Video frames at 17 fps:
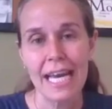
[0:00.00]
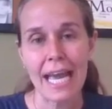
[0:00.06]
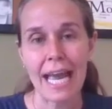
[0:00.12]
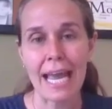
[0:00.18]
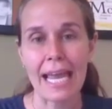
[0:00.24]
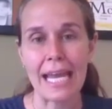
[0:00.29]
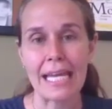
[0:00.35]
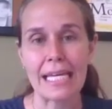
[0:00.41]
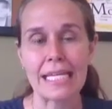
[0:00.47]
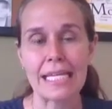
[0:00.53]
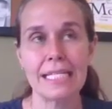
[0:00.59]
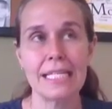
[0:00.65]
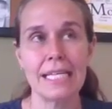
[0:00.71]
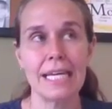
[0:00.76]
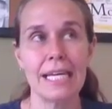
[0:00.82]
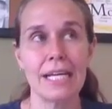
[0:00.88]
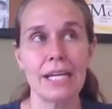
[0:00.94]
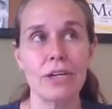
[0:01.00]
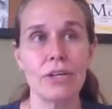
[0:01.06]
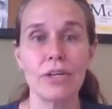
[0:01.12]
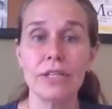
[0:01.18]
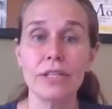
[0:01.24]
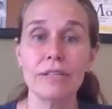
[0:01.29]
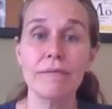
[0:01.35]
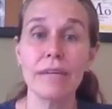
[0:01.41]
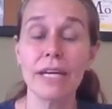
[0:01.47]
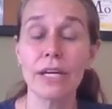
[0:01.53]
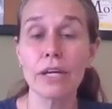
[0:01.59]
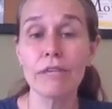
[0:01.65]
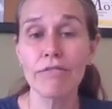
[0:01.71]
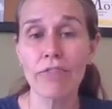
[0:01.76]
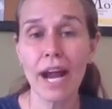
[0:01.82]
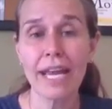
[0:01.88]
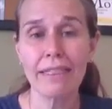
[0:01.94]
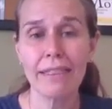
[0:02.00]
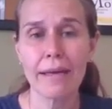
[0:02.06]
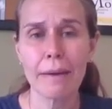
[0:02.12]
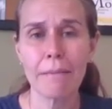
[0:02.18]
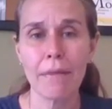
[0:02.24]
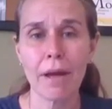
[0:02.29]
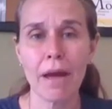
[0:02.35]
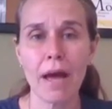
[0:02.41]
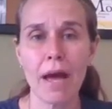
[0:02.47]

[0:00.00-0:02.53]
and it could frighten them.